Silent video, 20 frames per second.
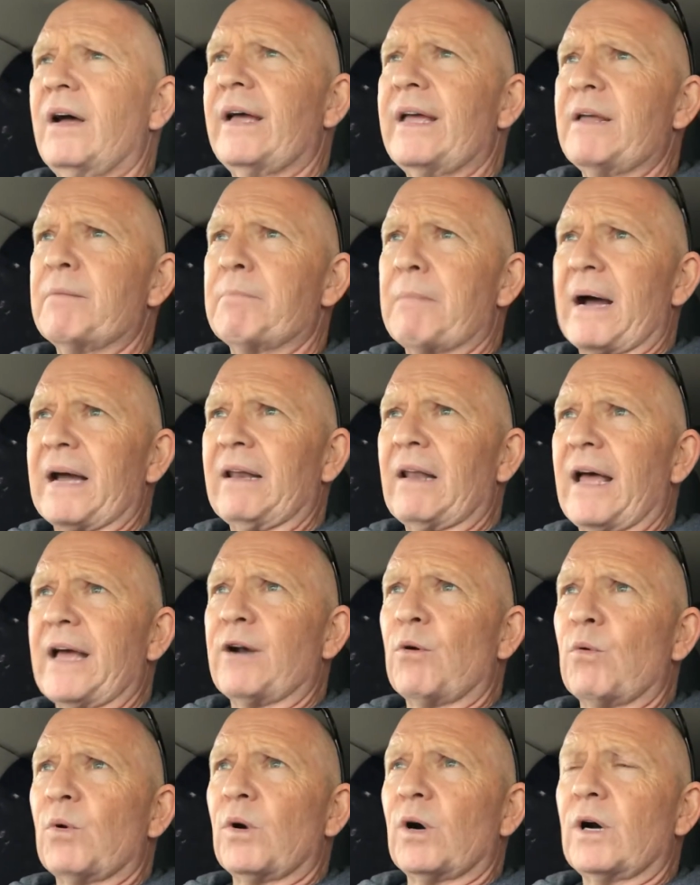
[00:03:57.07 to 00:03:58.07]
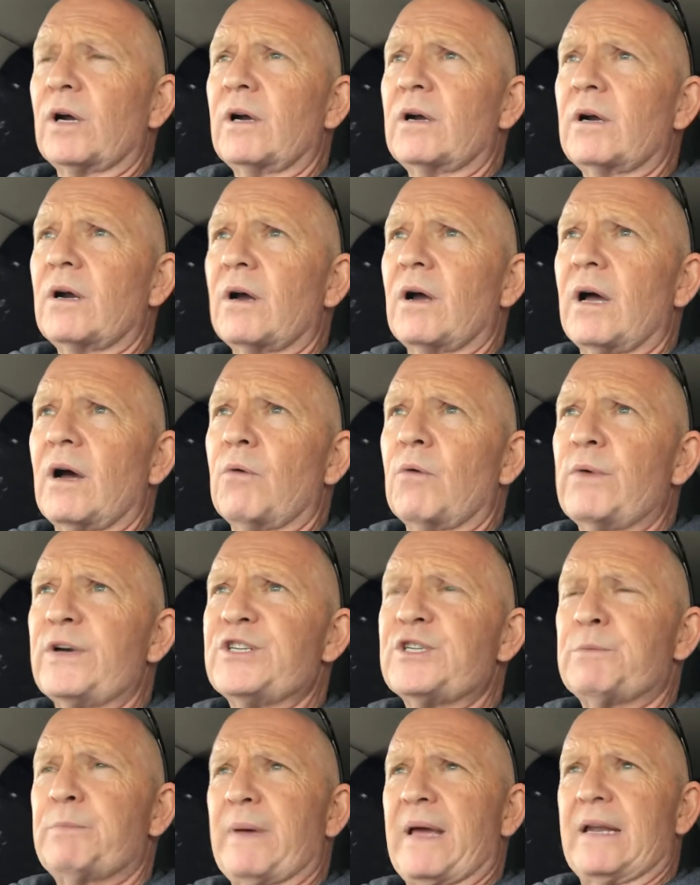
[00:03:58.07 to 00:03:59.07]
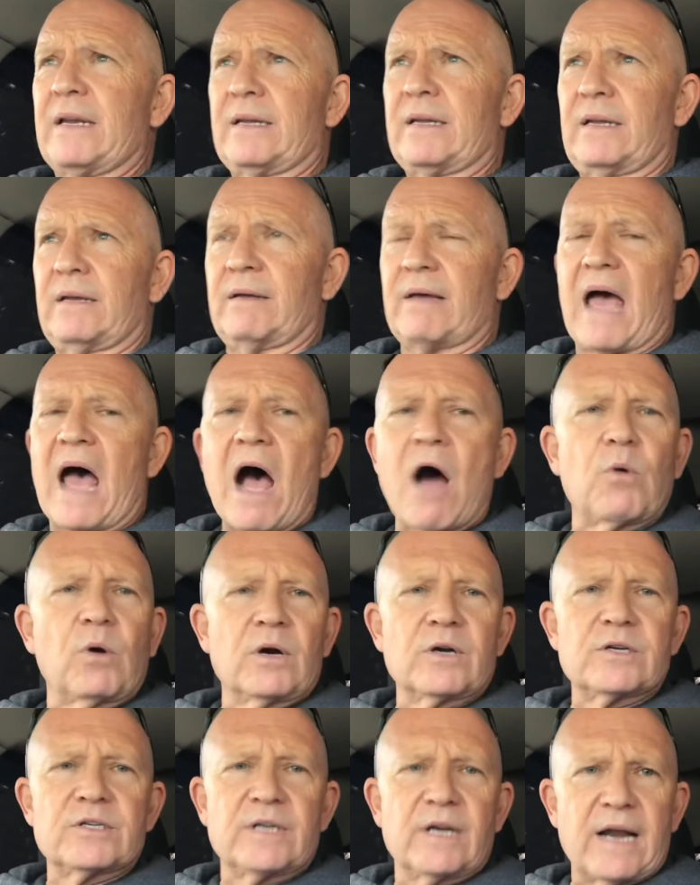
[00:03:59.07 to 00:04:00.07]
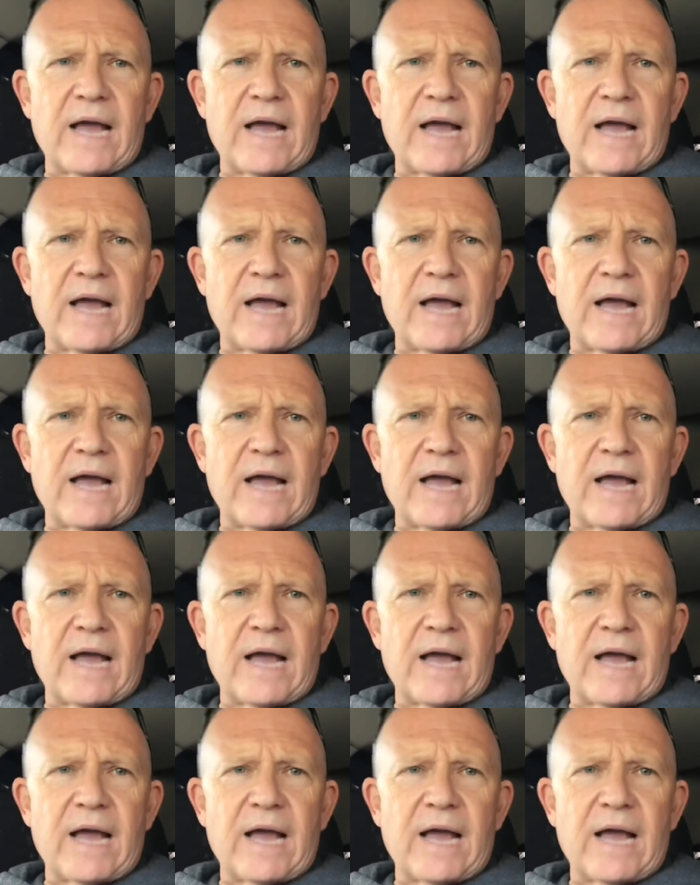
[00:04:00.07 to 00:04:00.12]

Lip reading: In my line of work, we spent hours and